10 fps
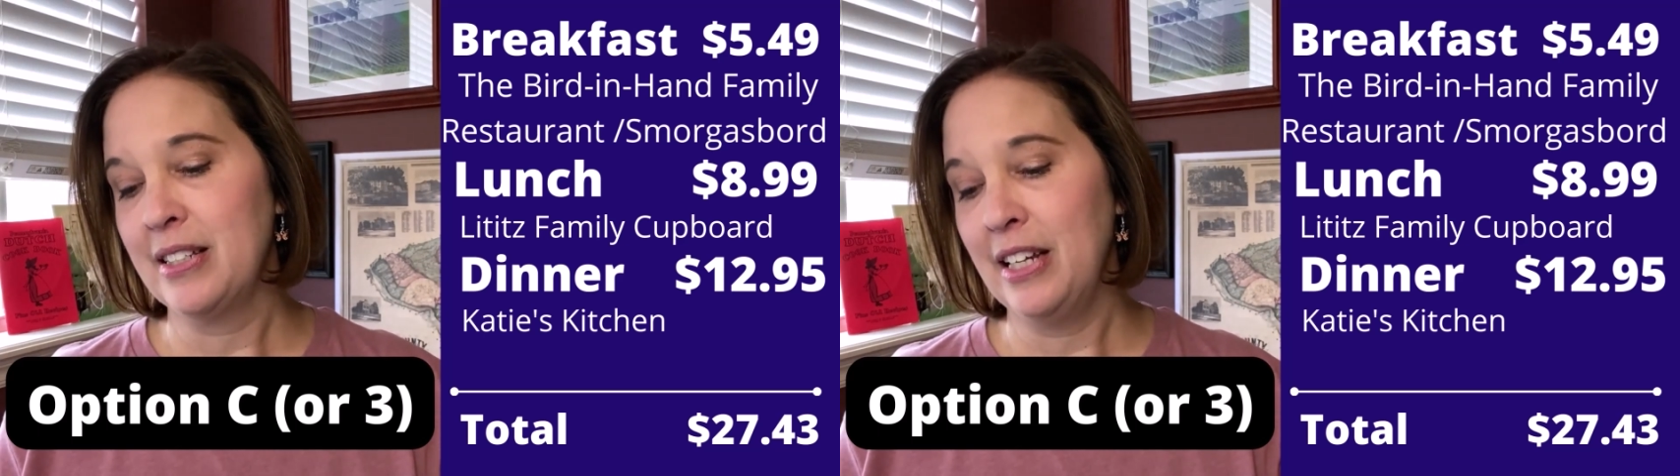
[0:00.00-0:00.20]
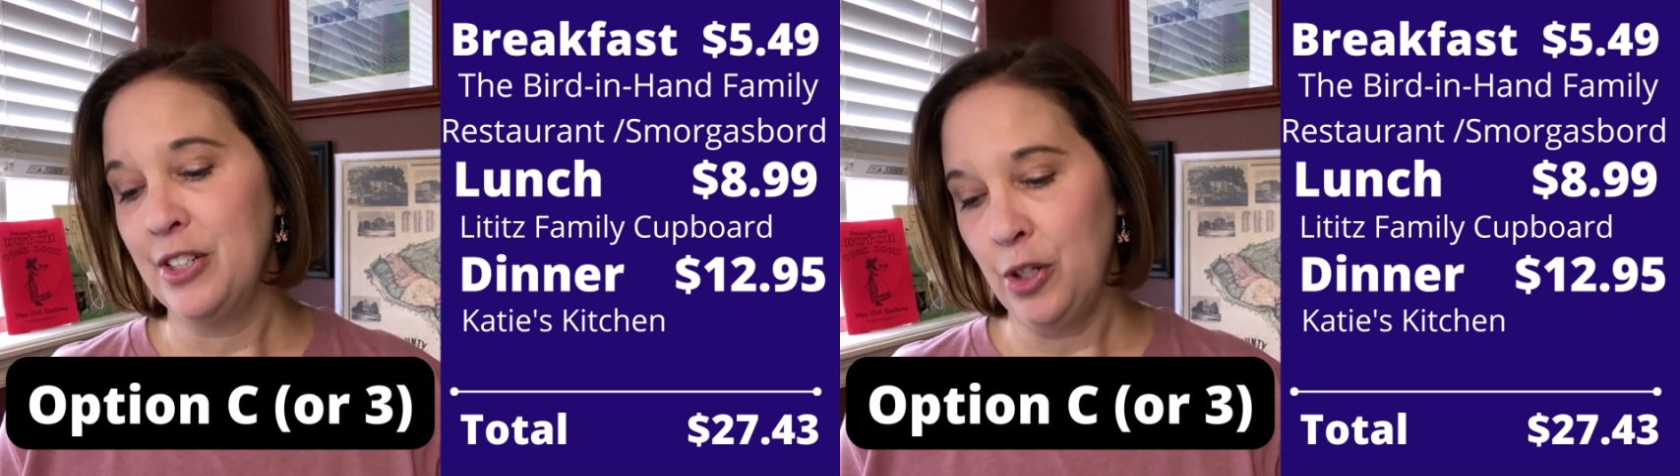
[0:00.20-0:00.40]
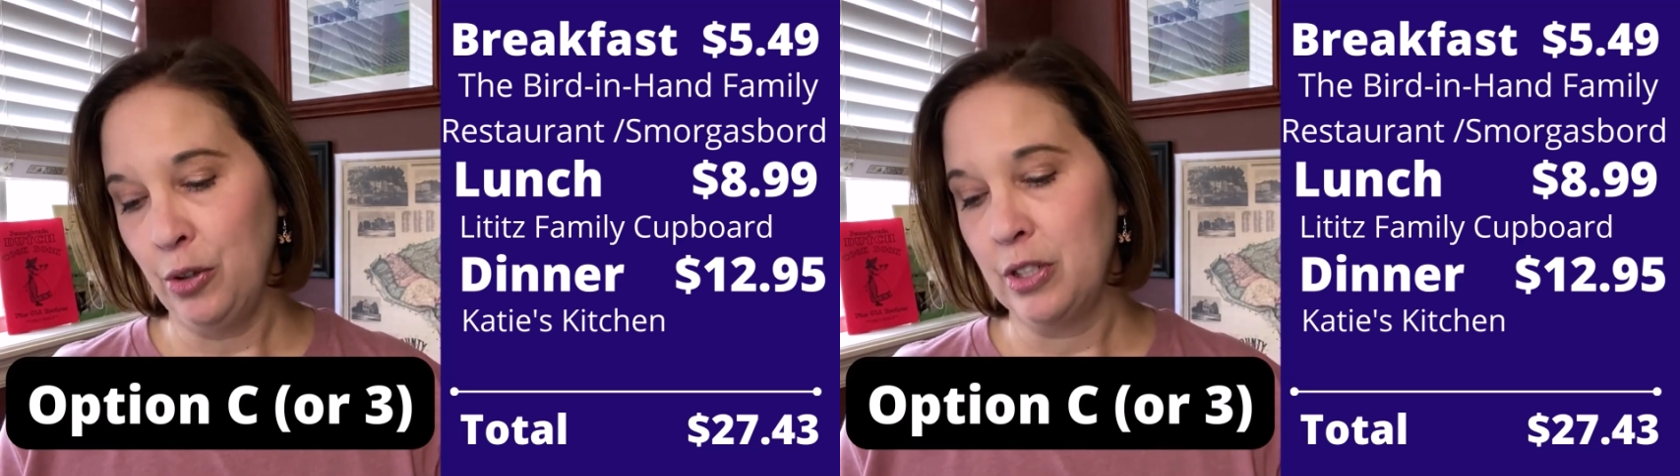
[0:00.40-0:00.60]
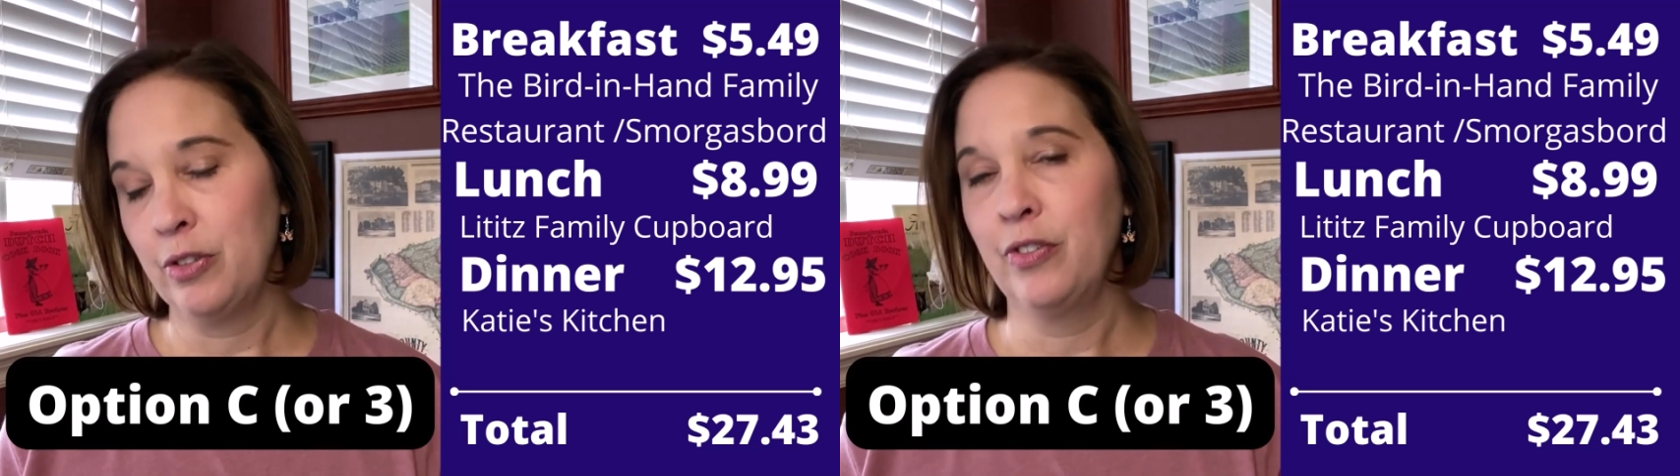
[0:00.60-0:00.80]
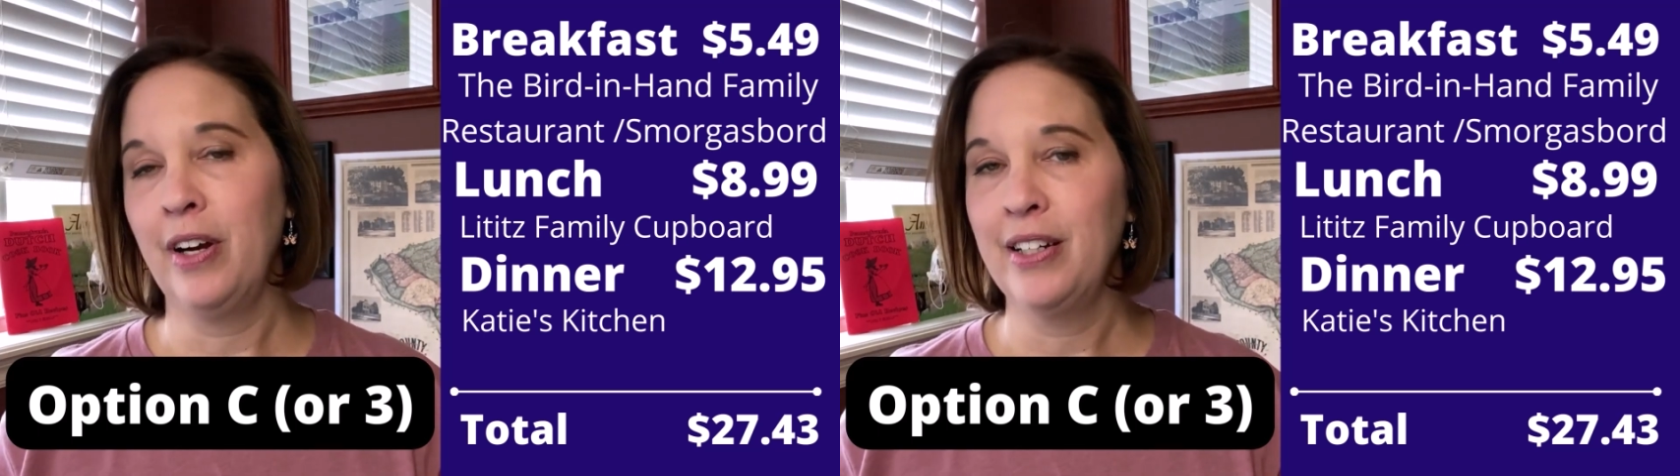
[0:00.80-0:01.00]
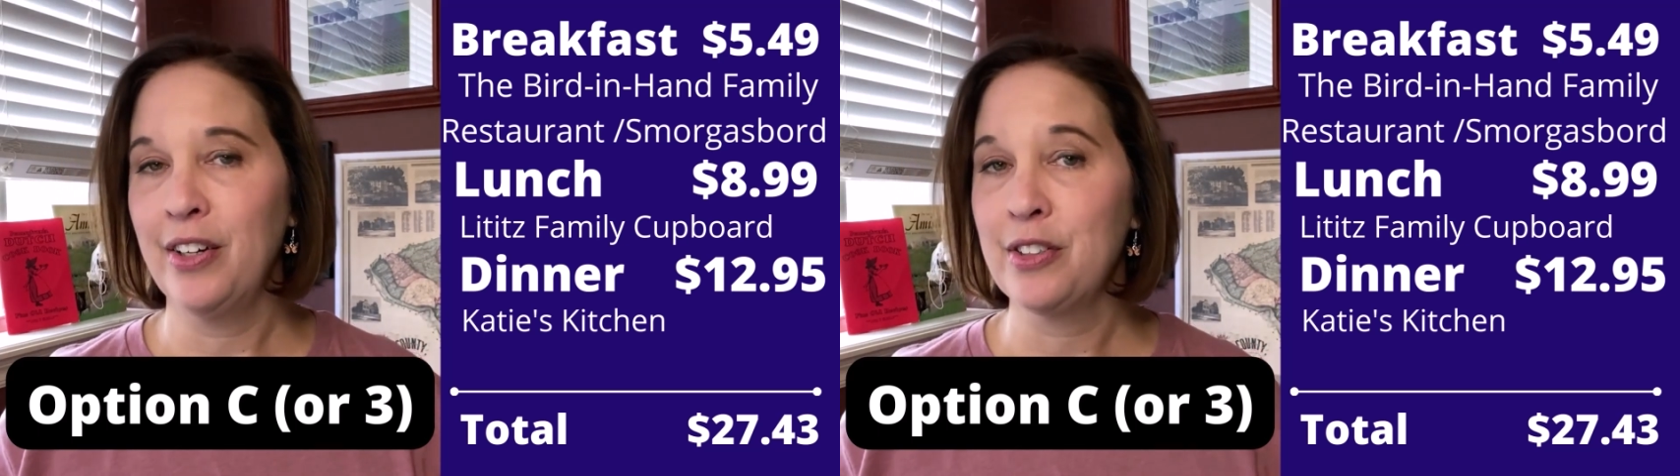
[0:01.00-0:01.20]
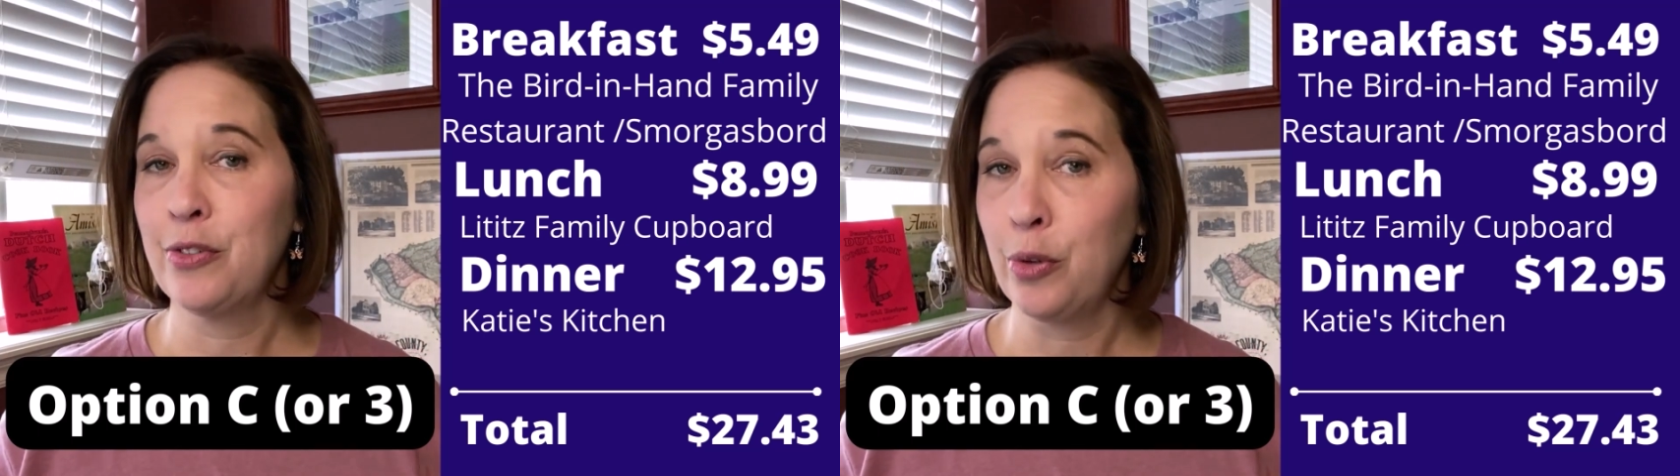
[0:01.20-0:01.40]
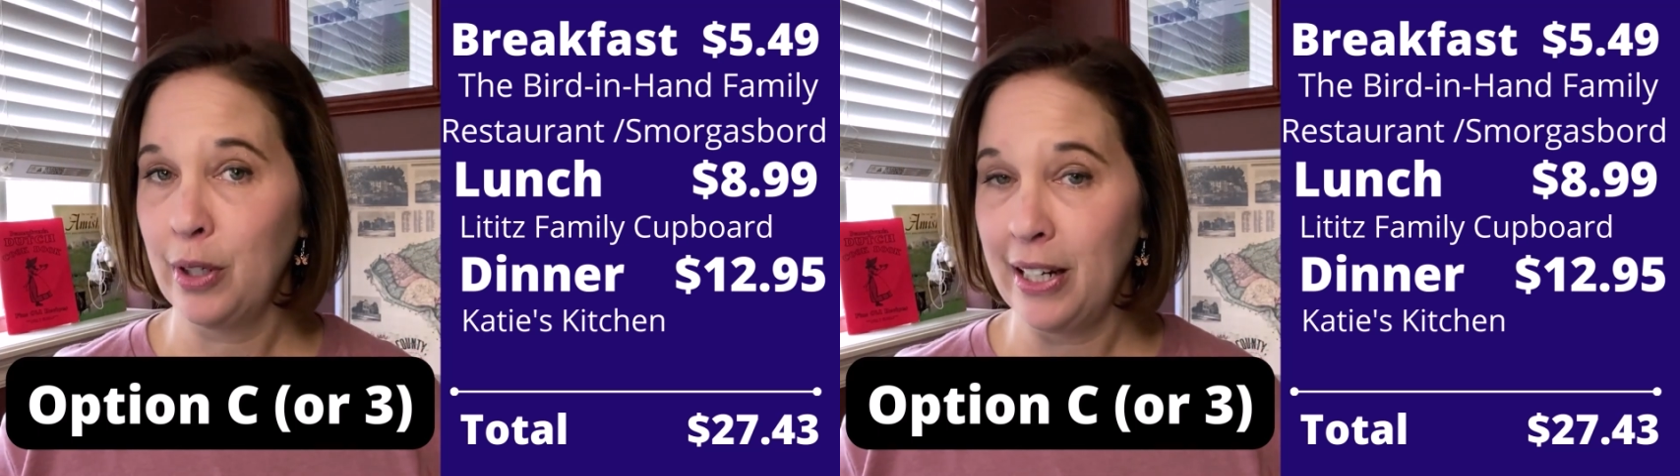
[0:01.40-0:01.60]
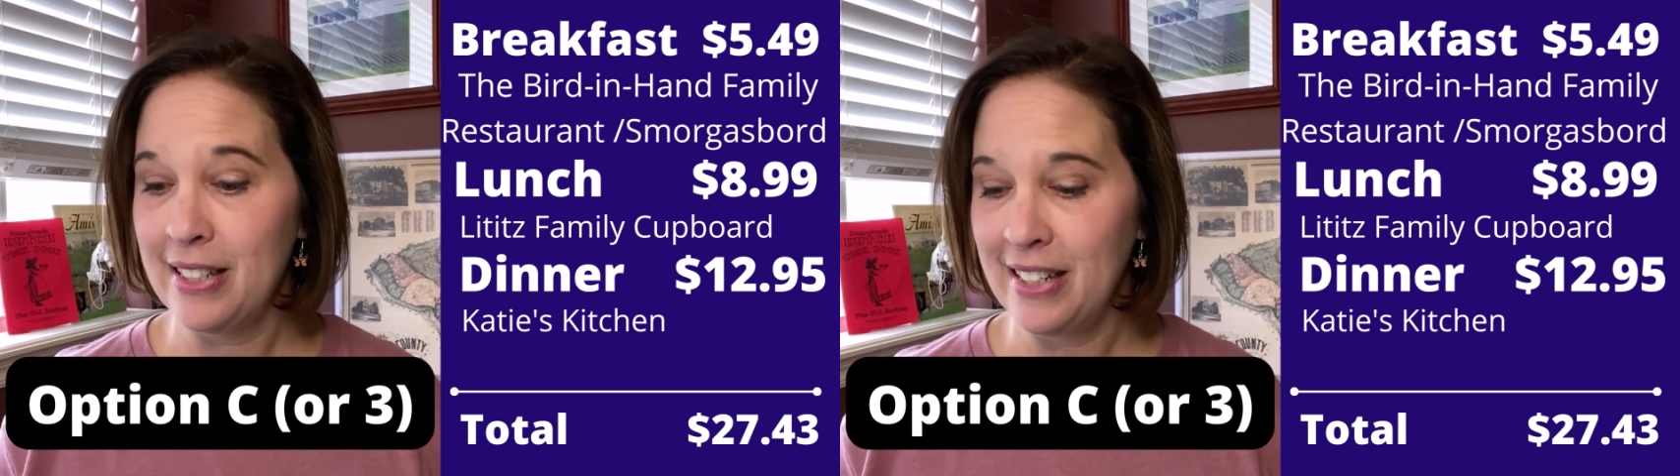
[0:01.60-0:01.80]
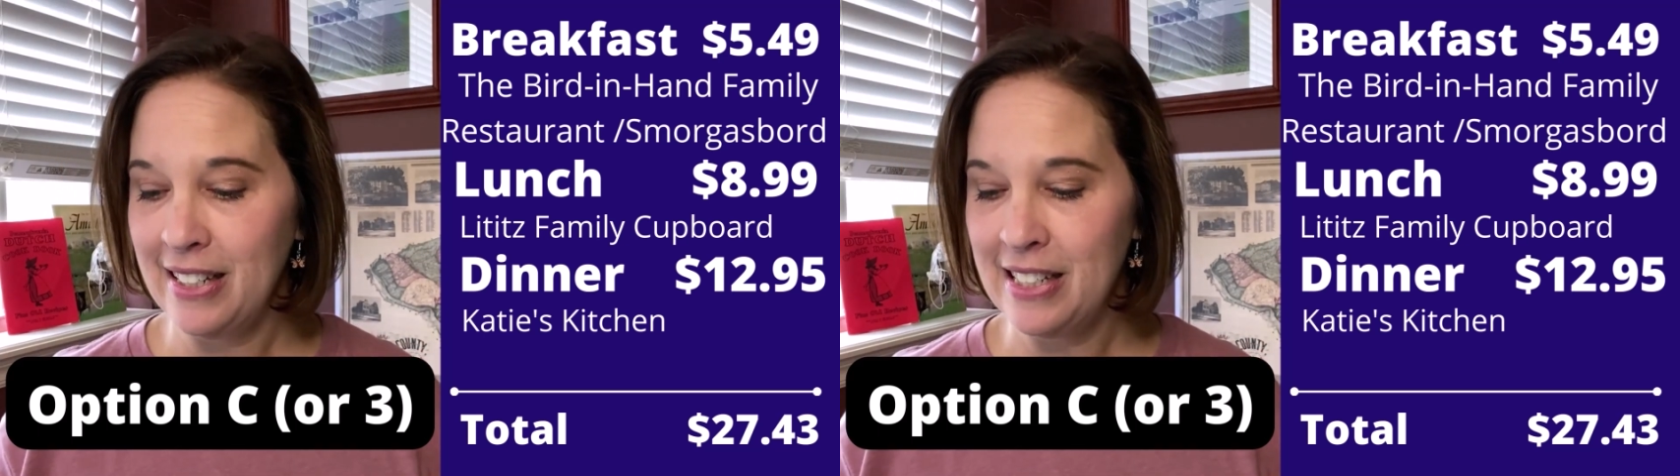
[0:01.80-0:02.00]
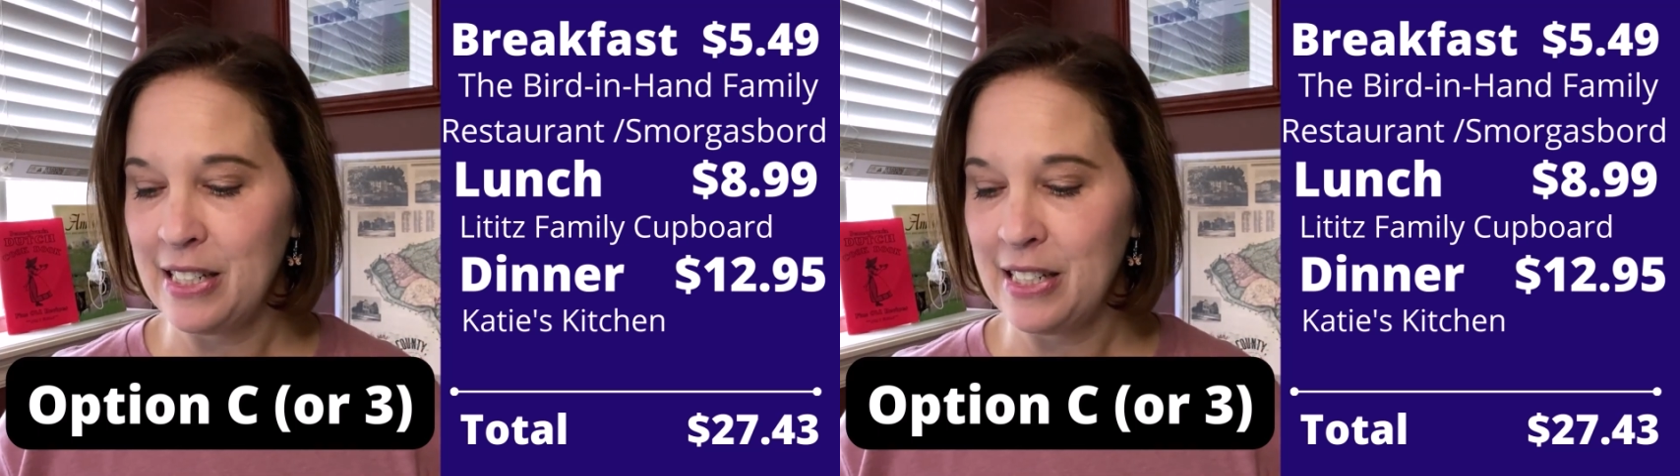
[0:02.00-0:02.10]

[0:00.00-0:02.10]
and toast for $5.49. Then